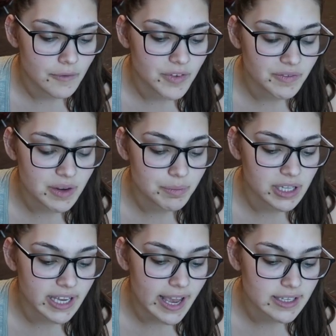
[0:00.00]
50
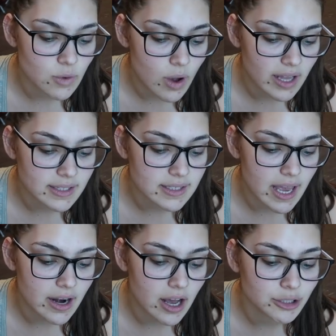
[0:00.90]
plie squats,
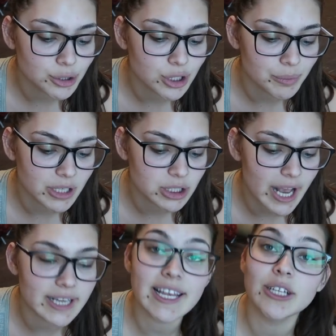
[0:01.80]
and 100 jumping
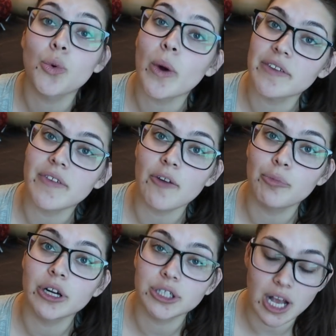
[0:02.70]
jacks, and
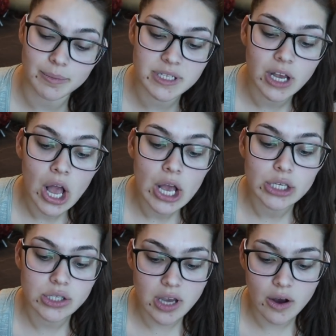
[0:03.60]
25 push-ups.
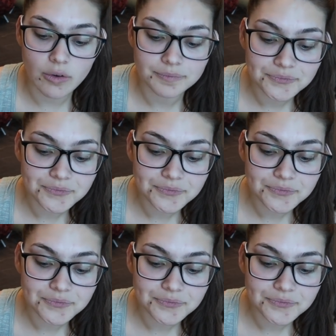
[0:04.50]
So